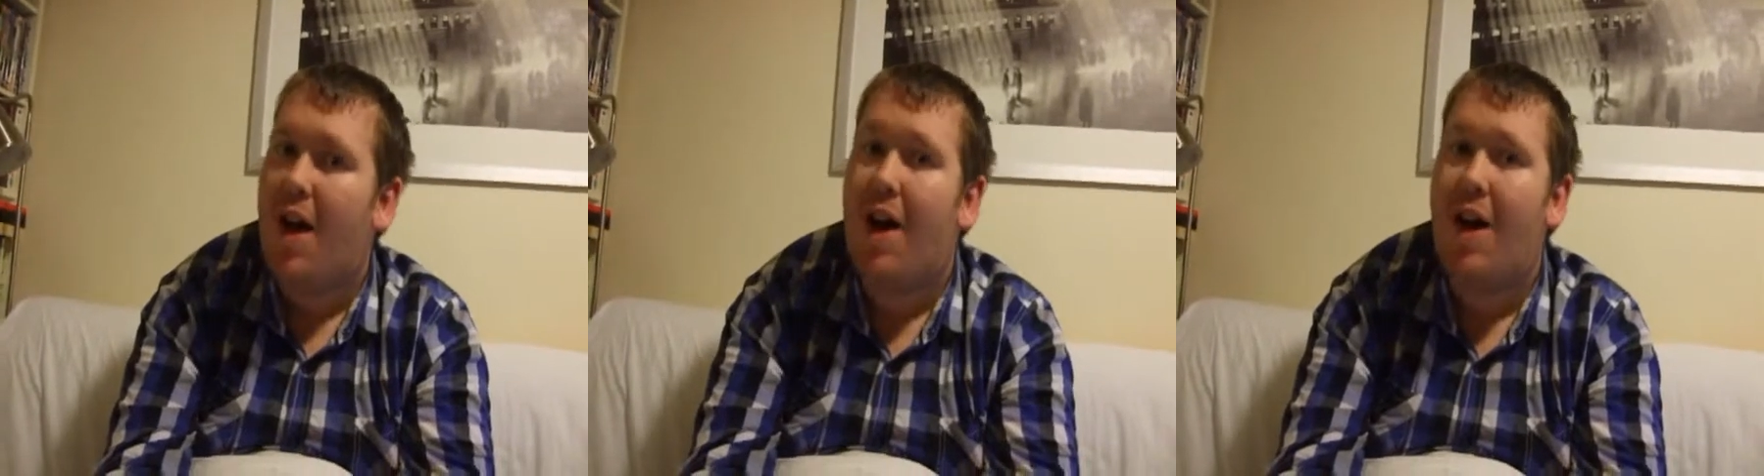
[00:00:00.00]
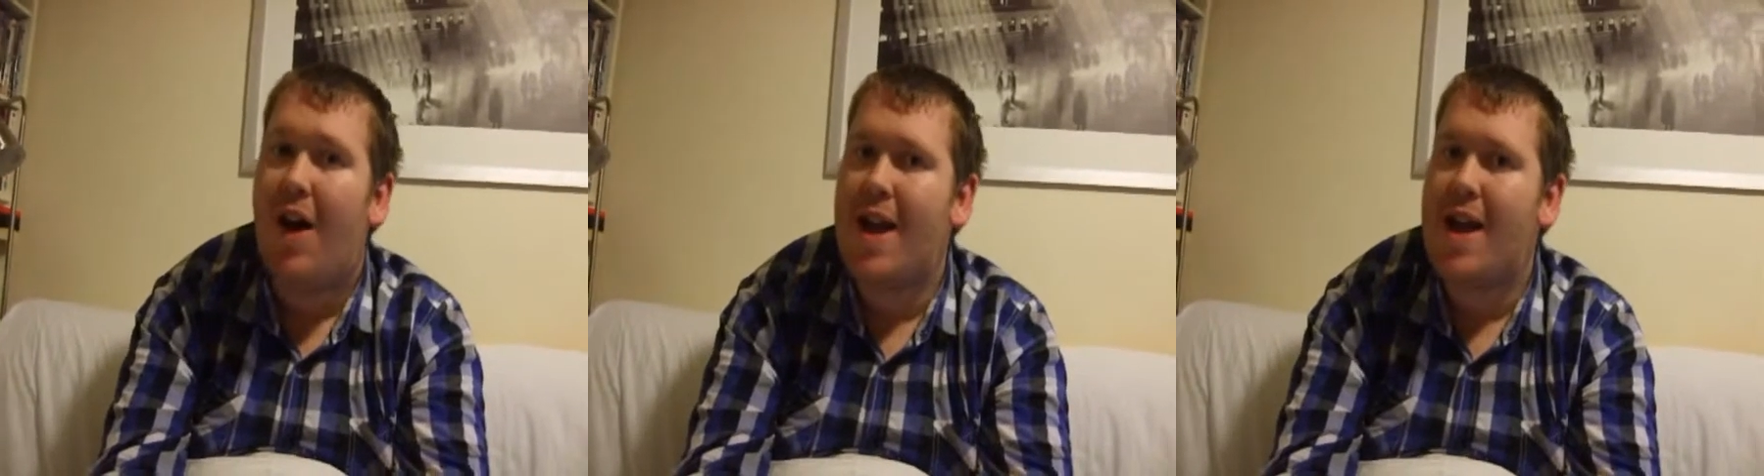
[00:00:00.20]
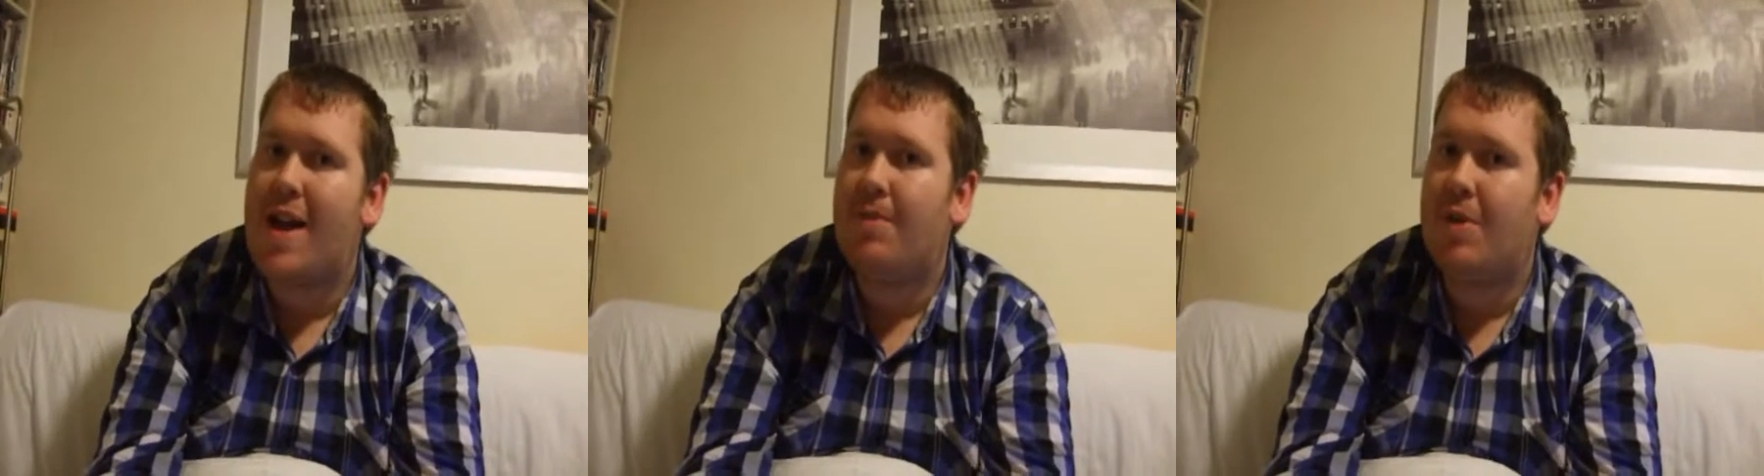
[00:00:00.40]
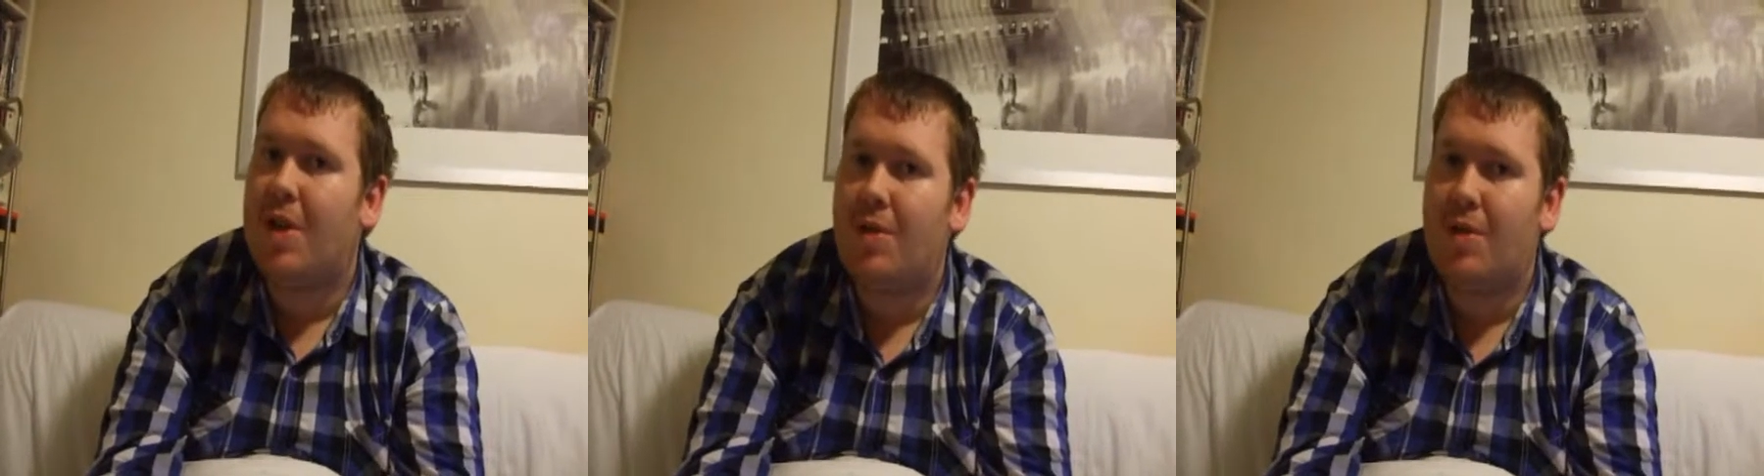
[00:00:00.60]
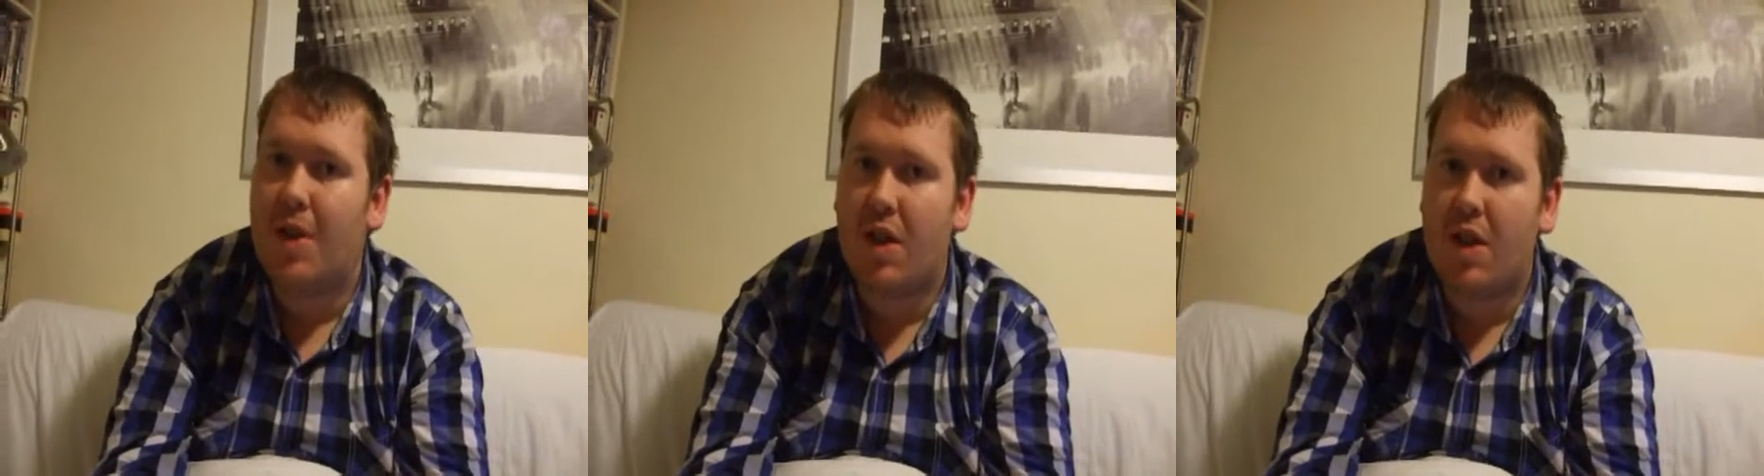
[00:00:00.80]
I am
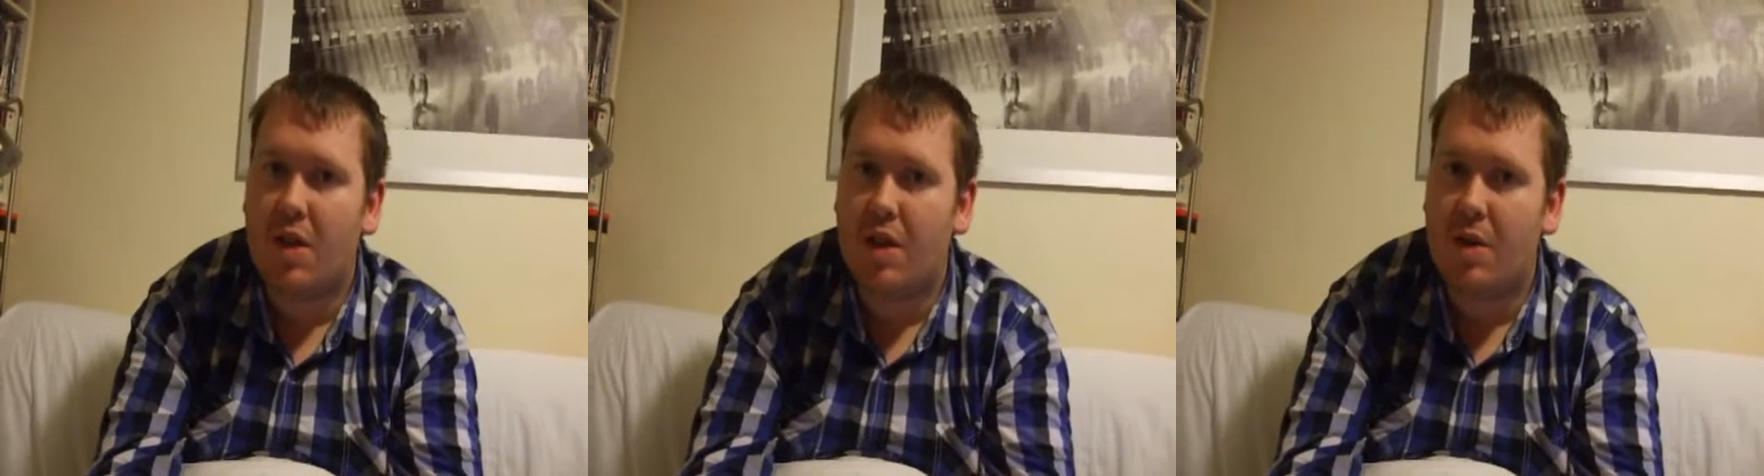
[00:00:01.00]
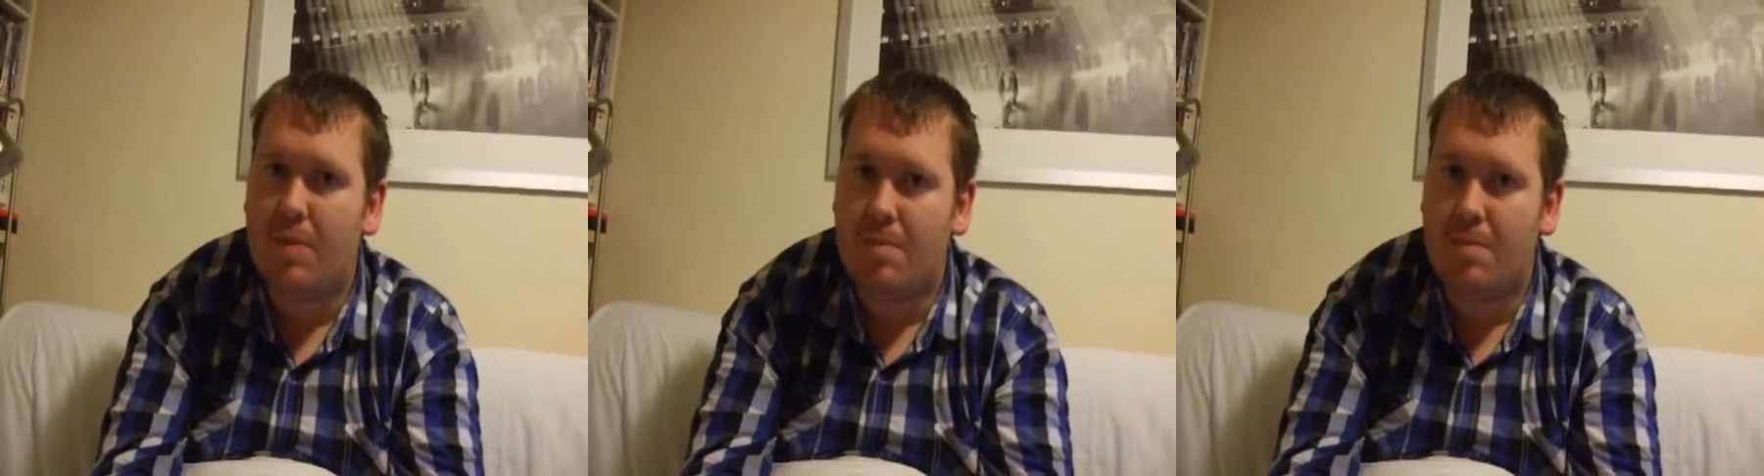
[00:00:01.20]
using the